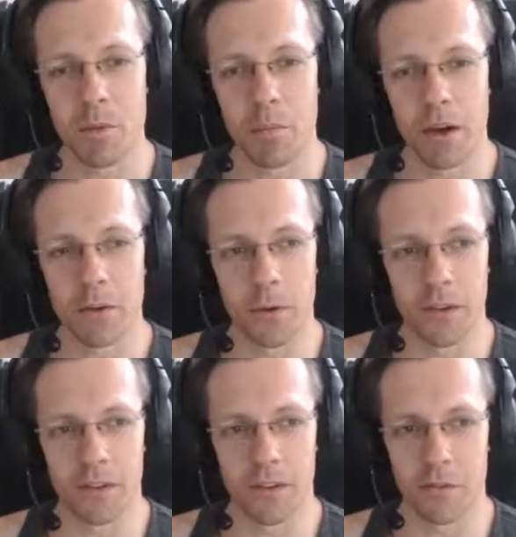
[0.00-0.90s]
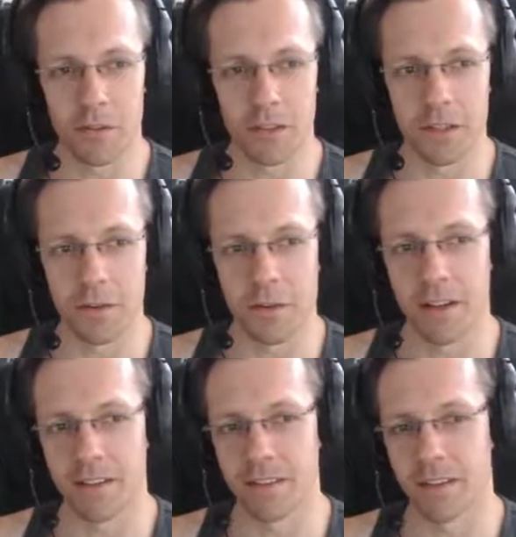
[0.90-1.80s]
by doing several different
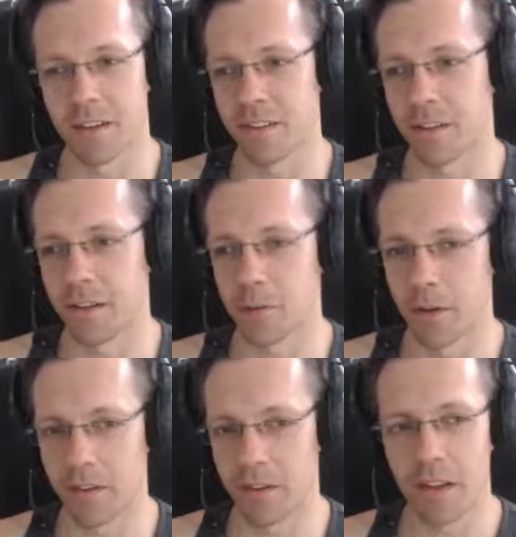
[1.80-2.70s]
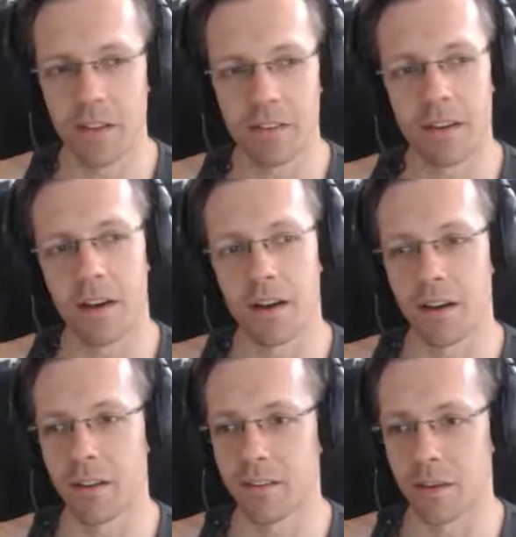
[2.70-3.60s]
exercises at once that are
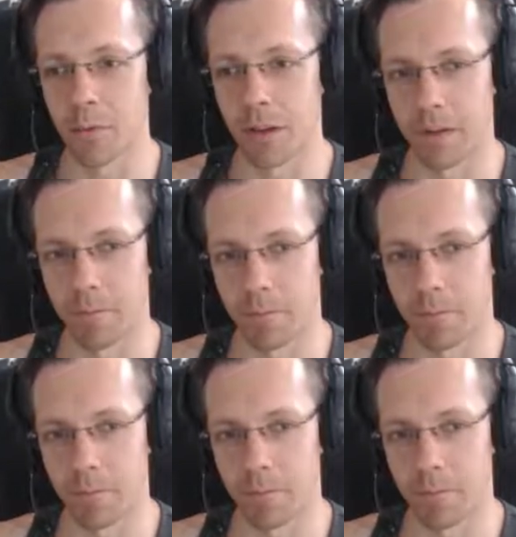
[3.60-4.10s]
highly similar.